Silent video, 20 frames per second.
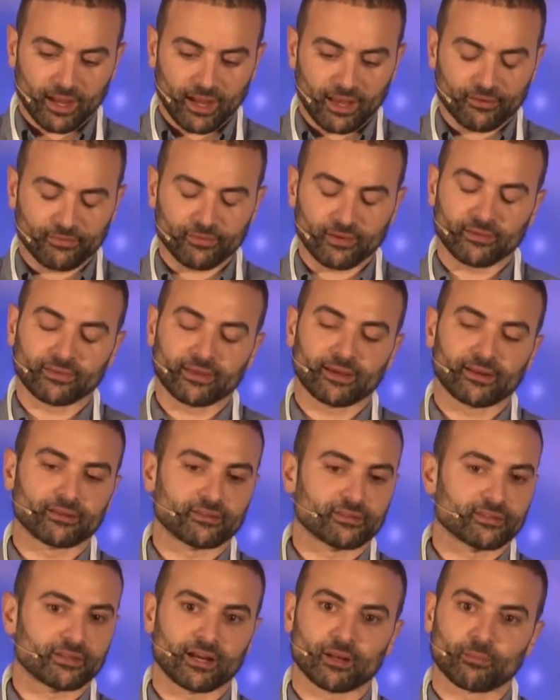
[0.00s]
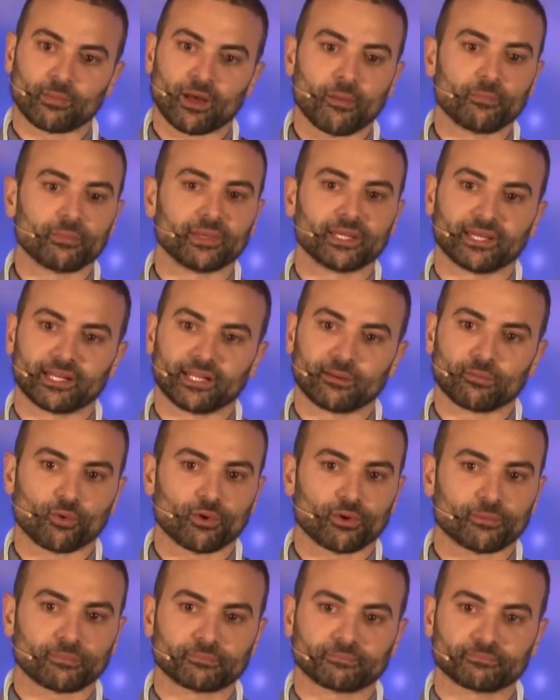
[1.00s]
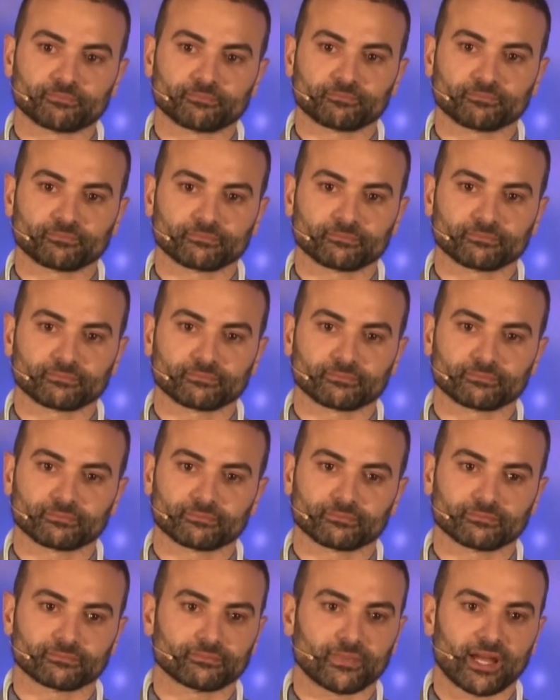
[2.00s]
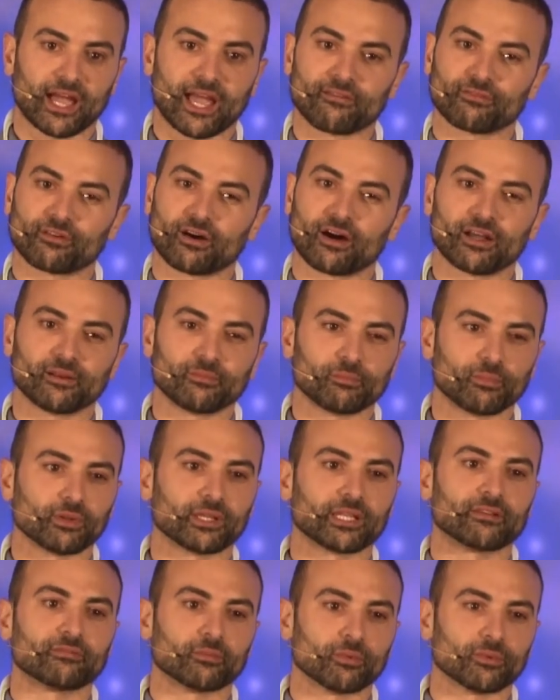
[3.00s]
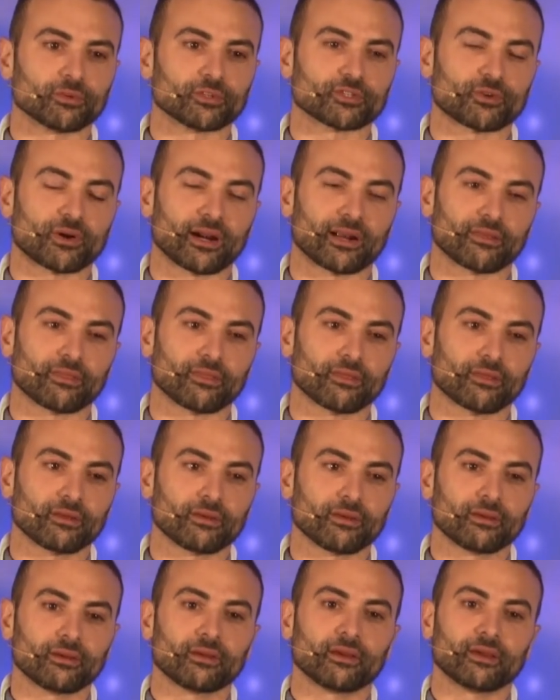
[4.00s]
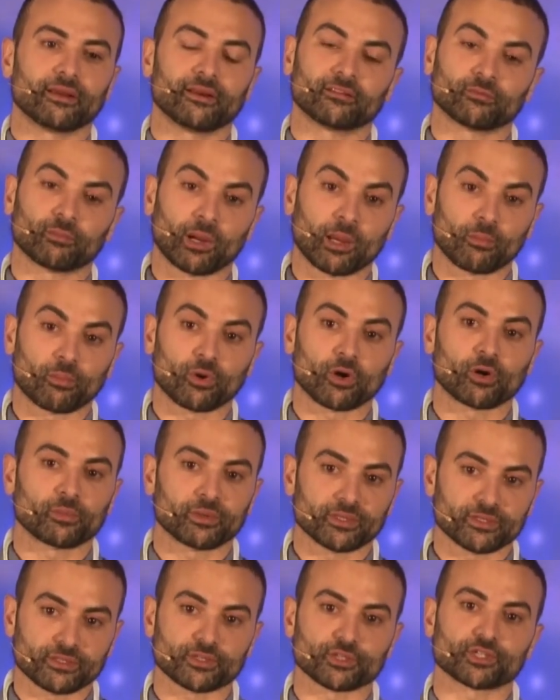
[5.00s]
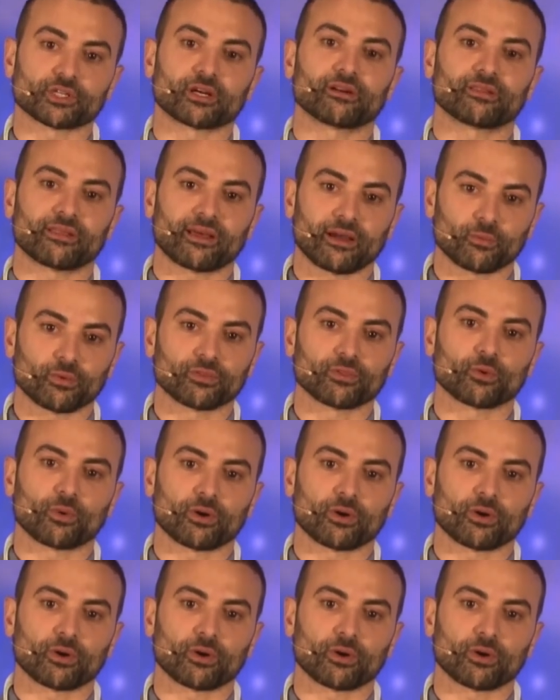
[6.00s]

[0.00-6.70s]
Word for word: I found that it's not about me anymore. I have unbelievable strength, and it's my purpose to share that with the